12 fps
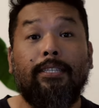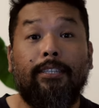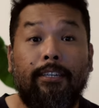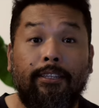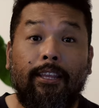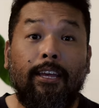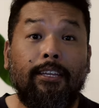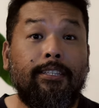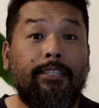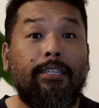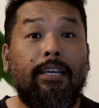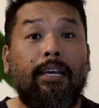passed their
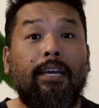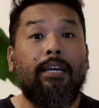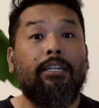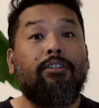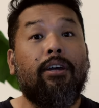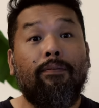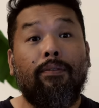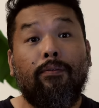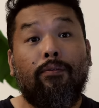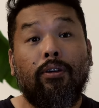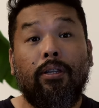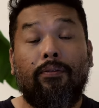tests, driving
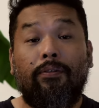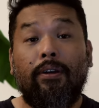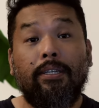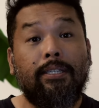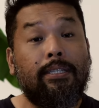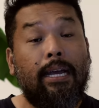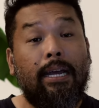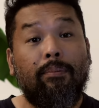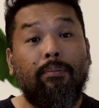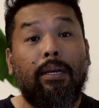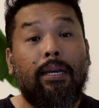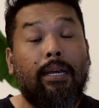for the first
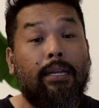time